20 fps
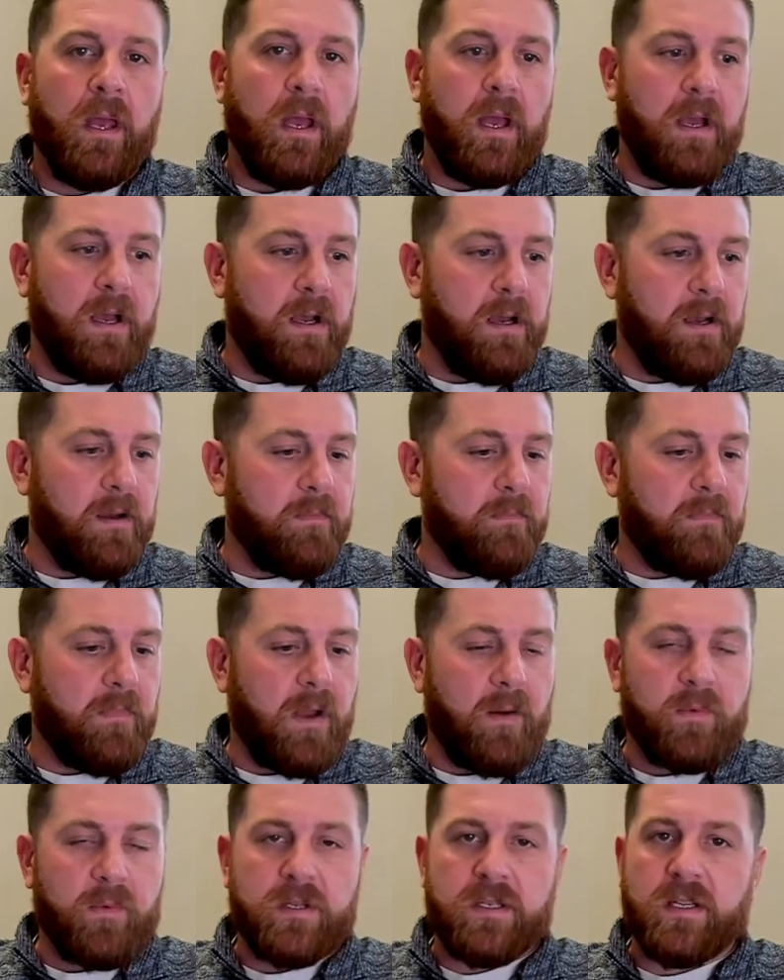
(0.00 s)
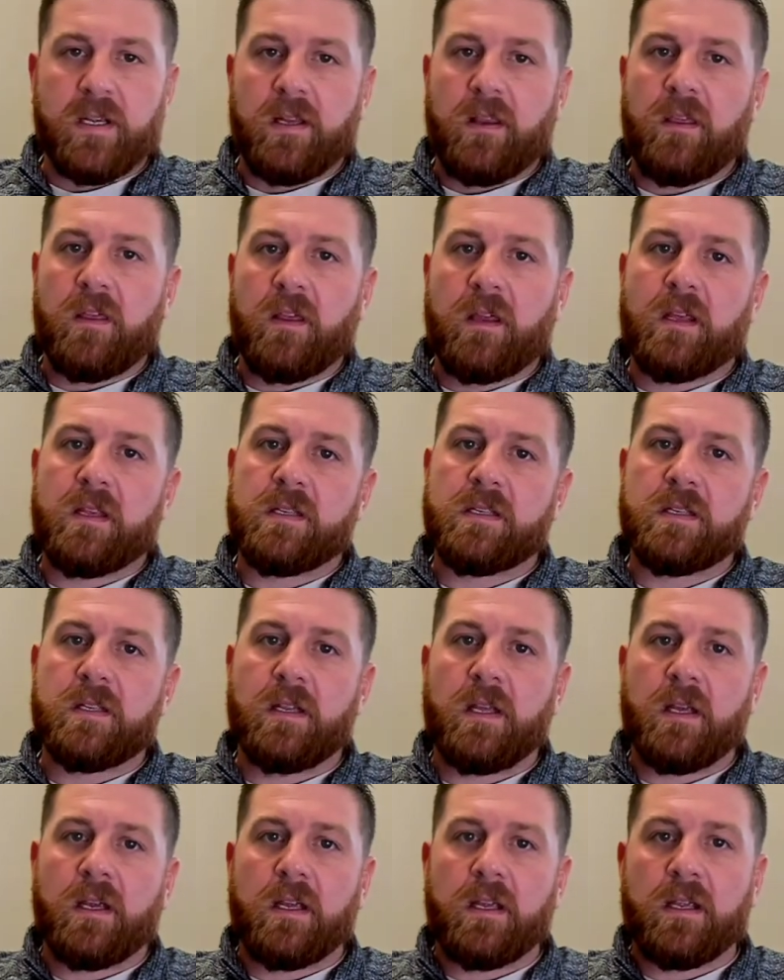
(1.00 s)
I would cite things
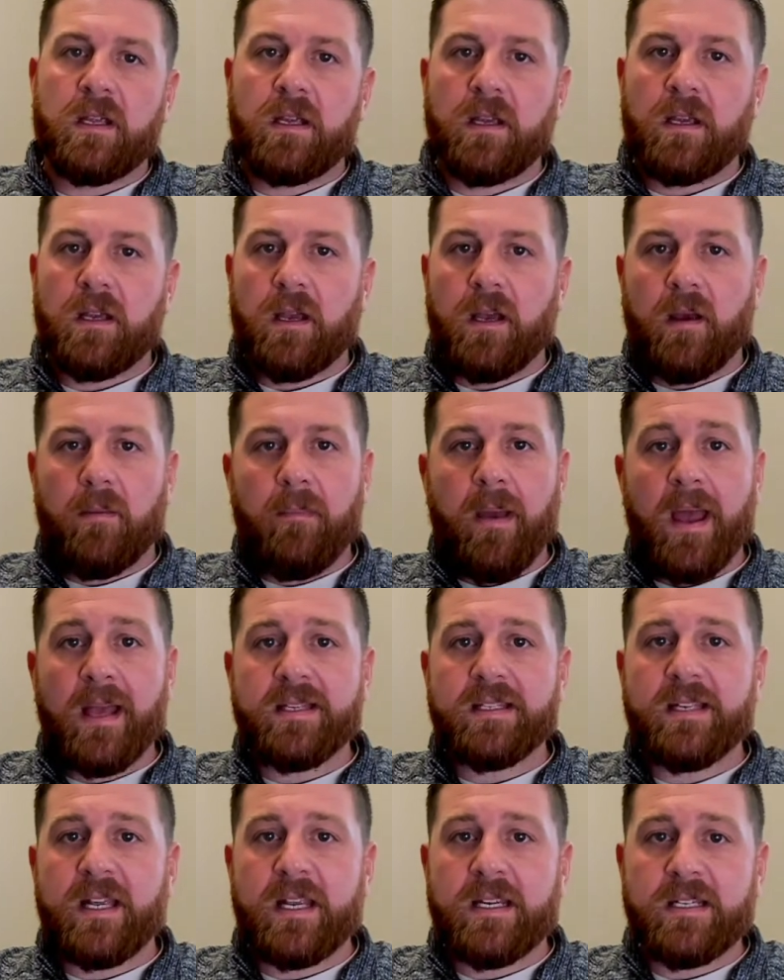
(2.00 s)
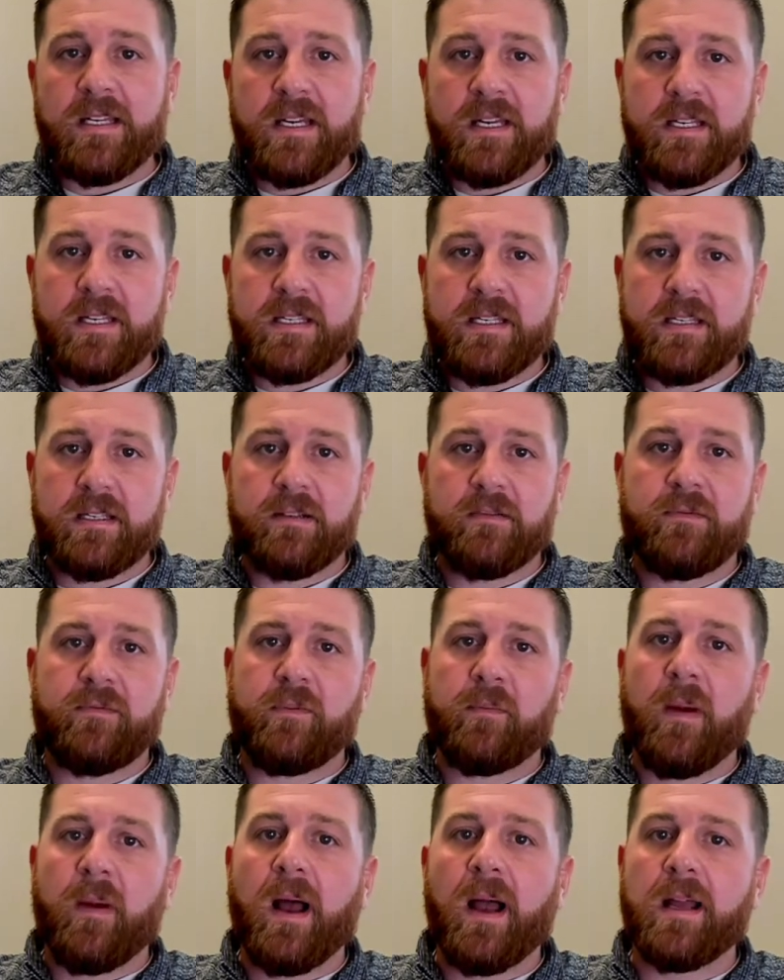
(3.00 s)
like a mass exodus
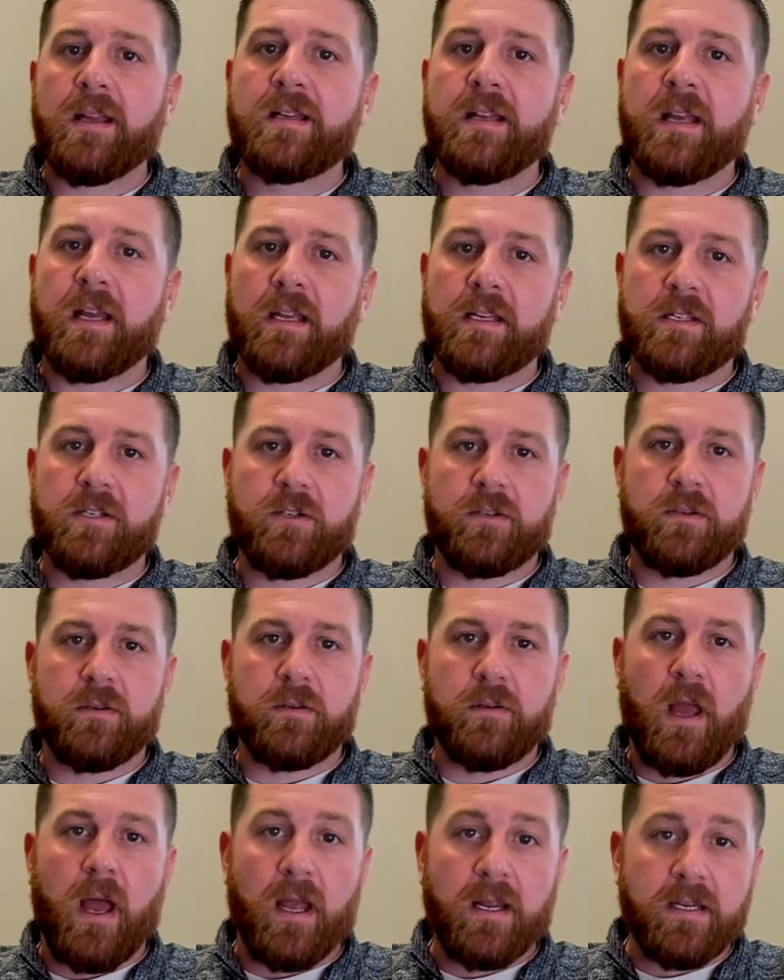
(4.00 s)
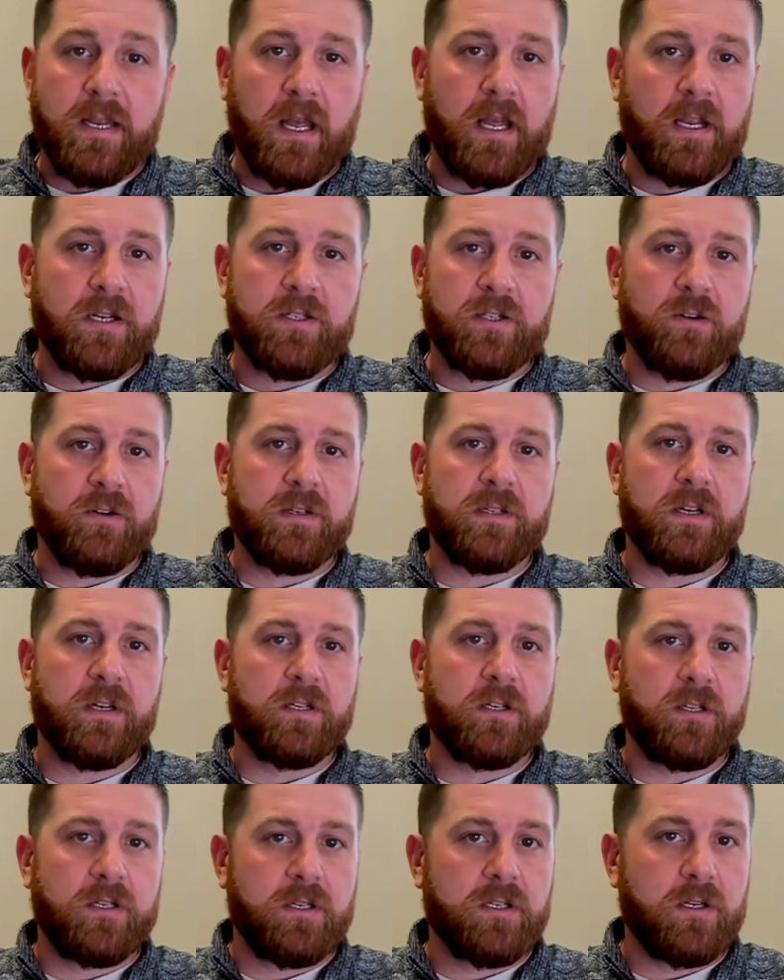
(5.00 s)
from high tax
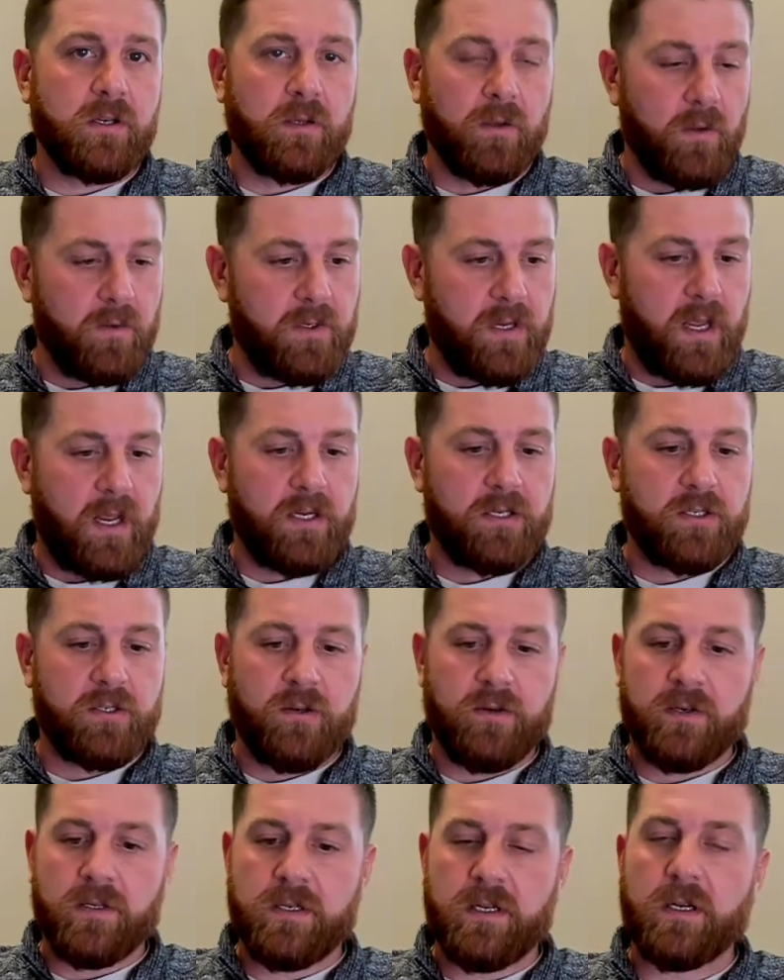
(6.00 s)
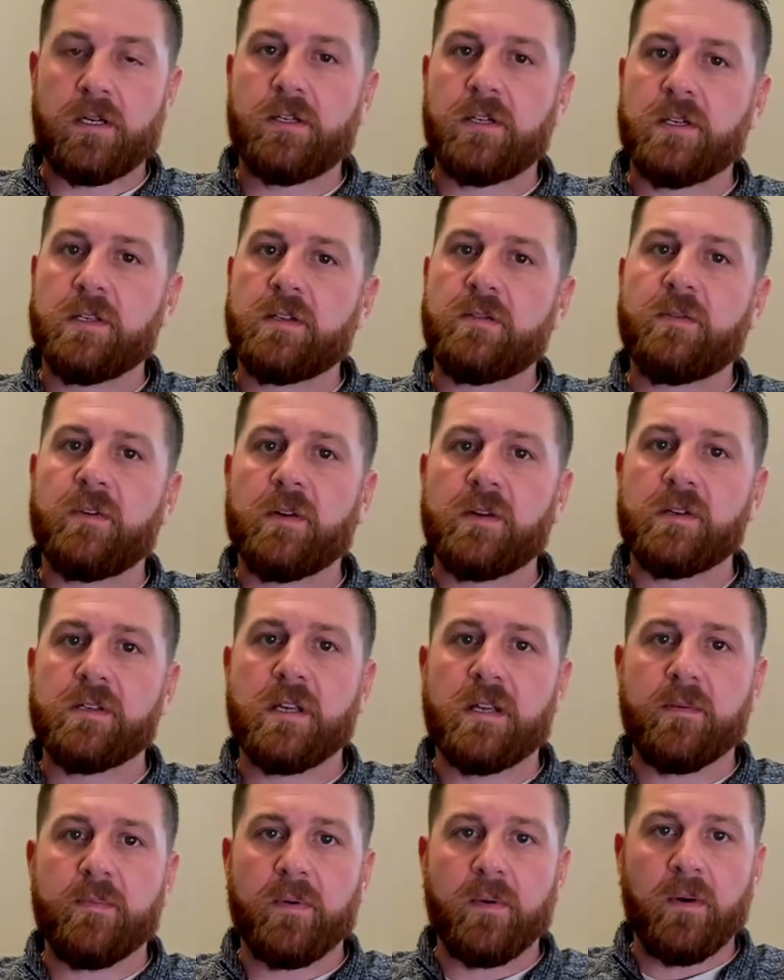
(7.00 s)
jurisdictions to low tax jurisdictions, for
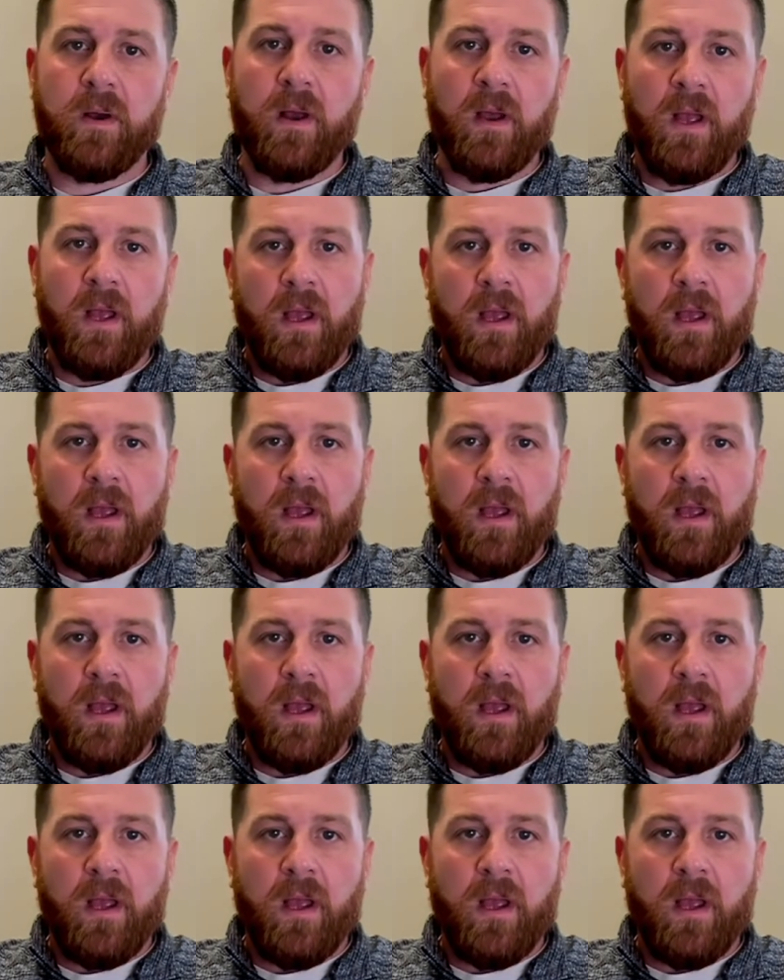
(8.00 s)
example,